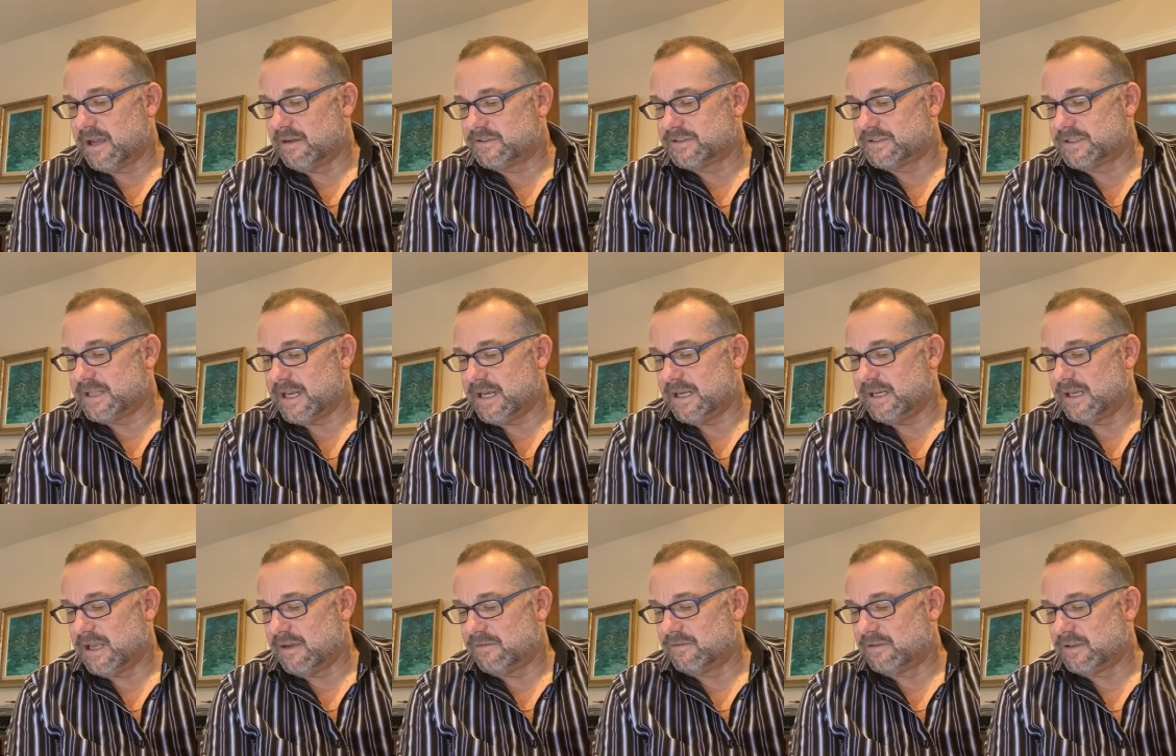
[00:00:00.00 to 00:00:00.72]

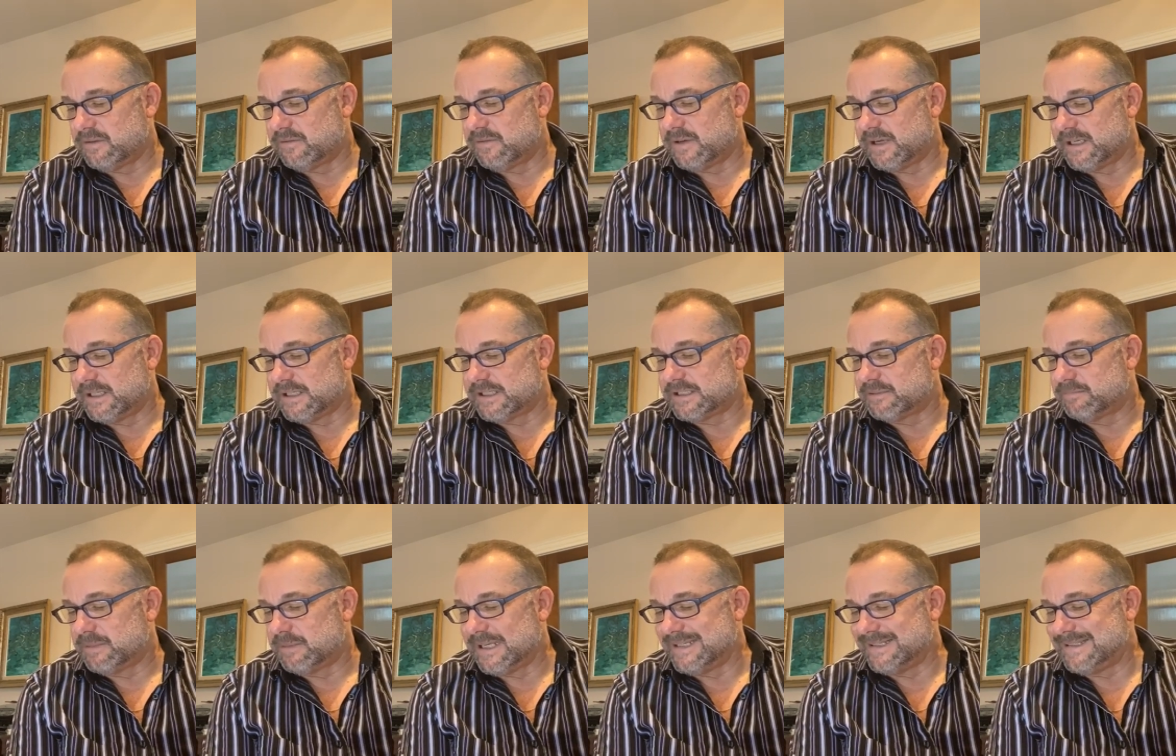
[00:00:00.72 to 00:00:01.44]
steady level of
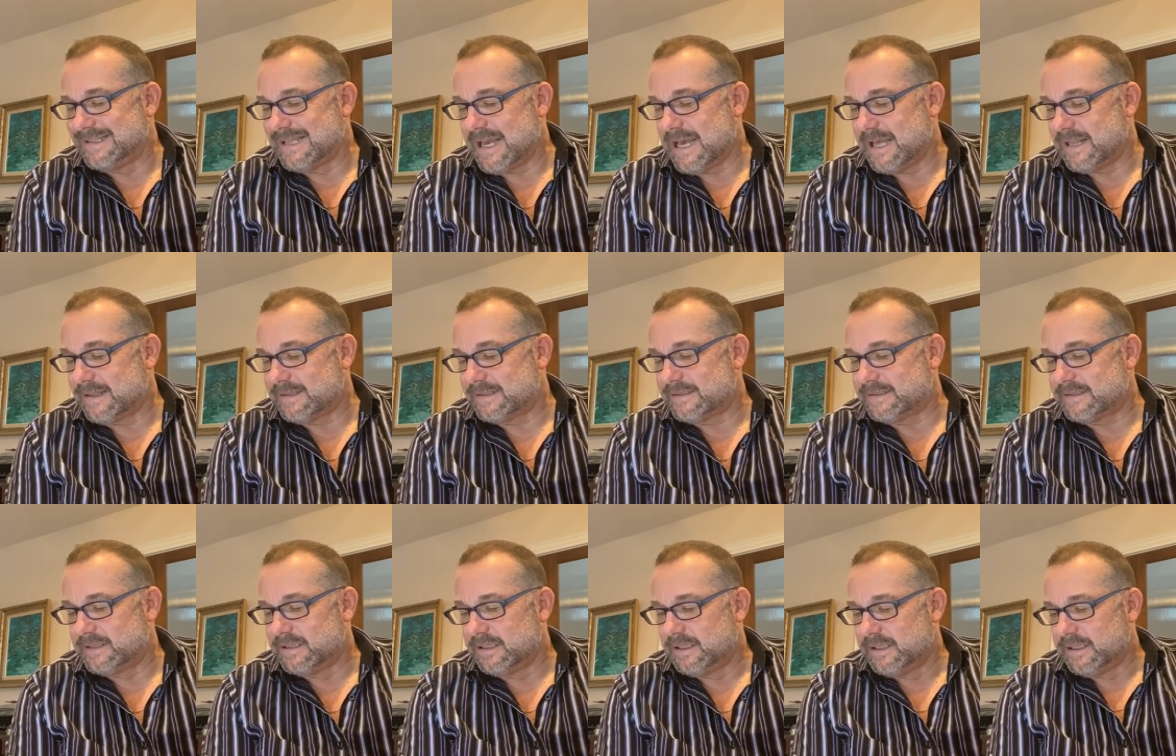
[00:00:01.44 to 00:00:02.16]
unexplained
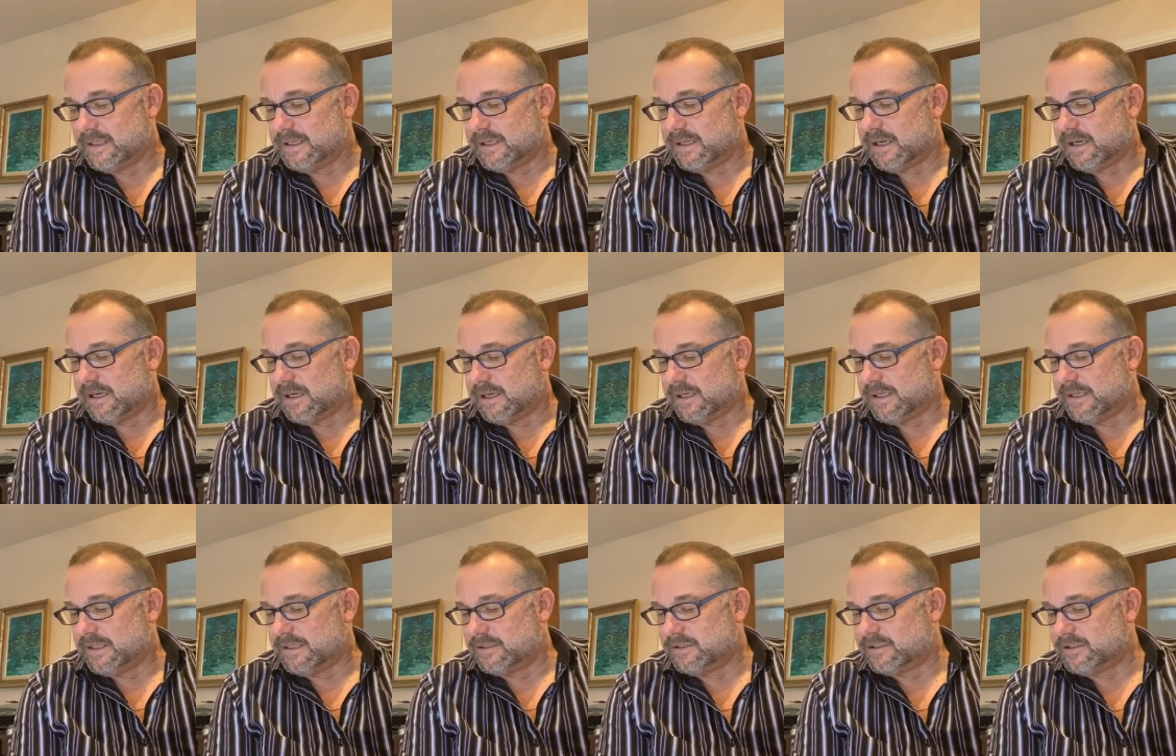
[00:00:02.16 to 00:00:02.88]
deaths
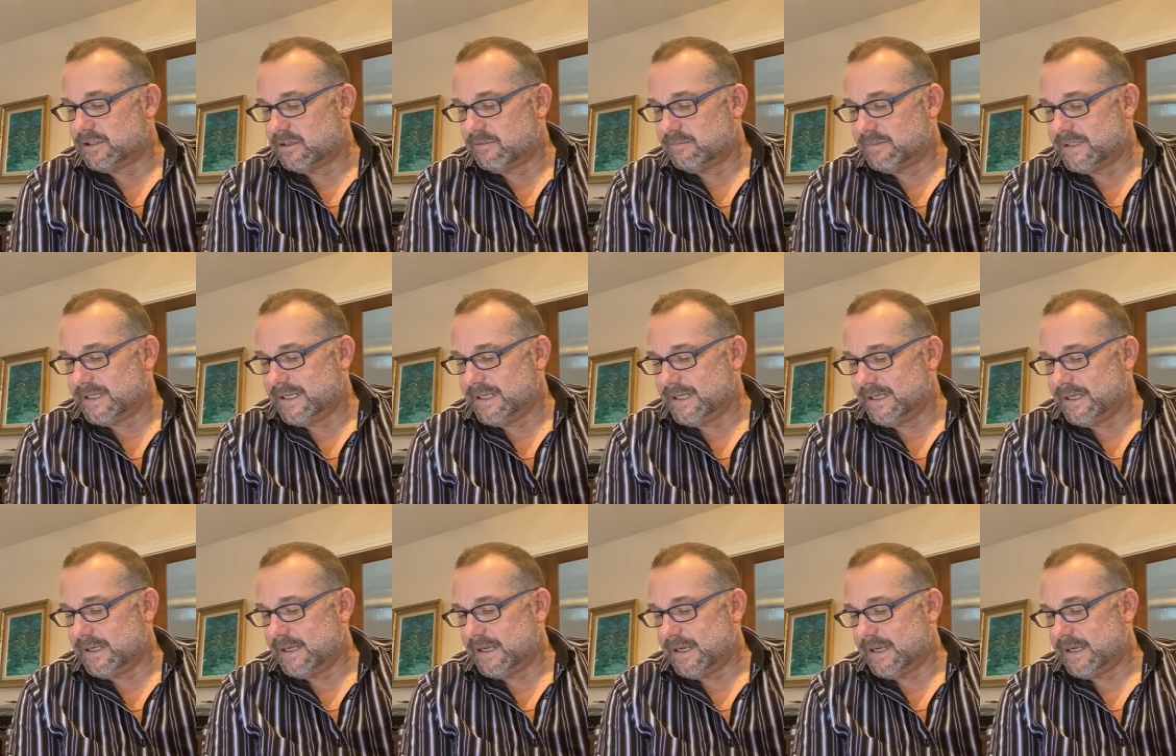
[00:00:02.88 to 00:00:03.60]
uh, in
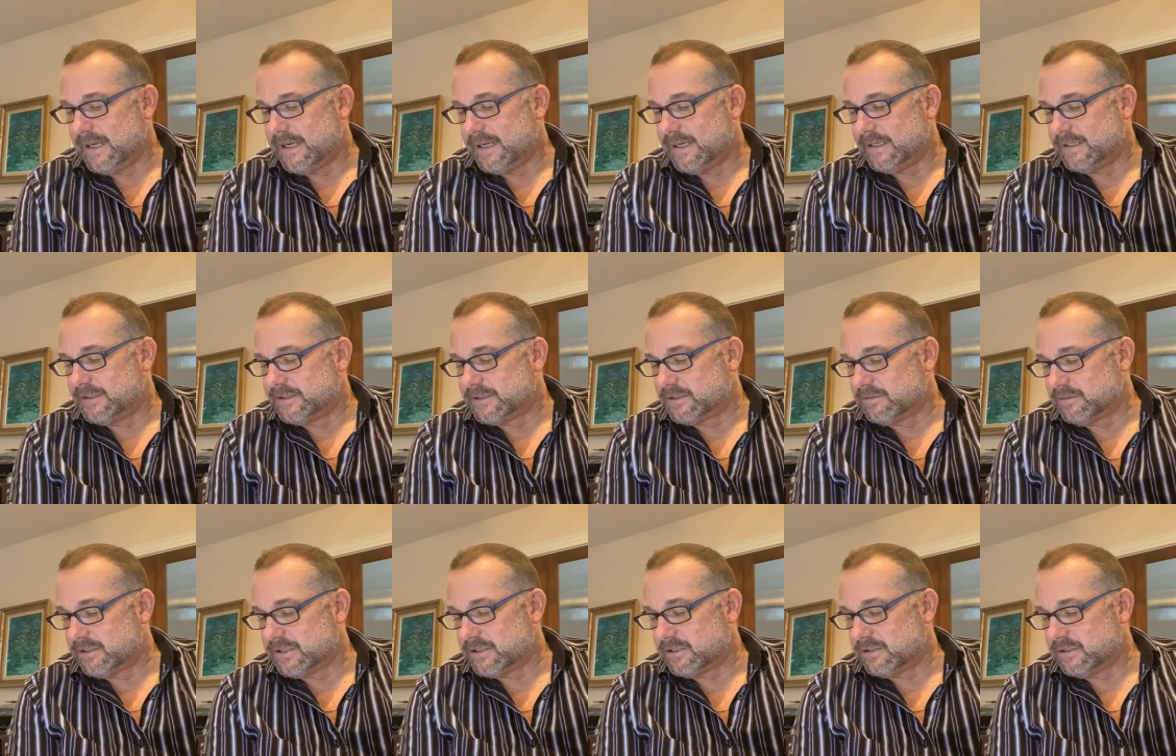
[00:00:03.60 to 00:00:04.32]
Germany and
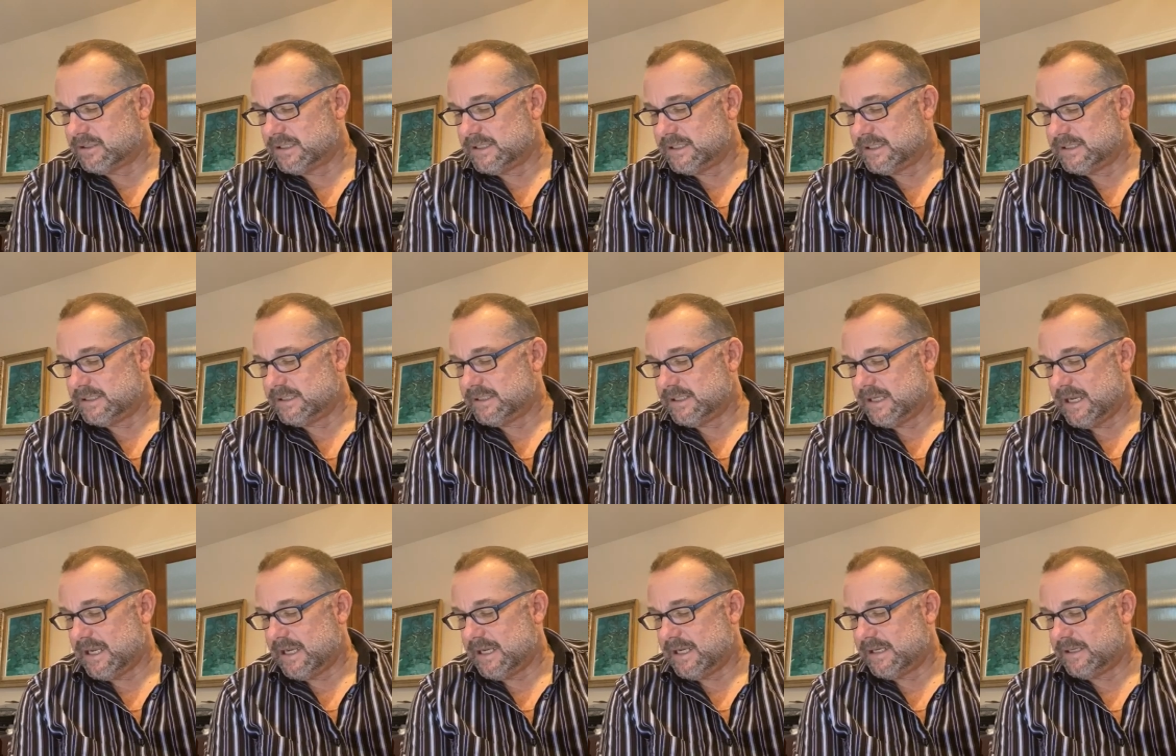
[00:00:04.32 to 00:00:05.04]

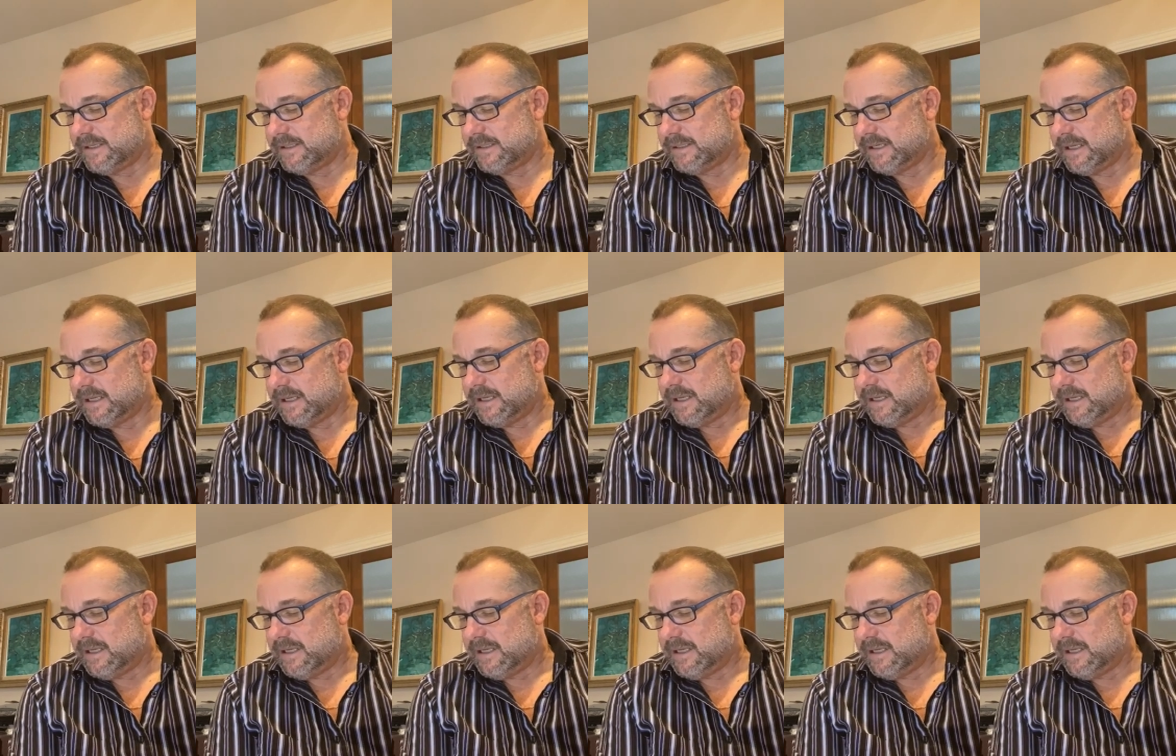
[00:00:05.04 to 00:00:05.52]
Switzerland, and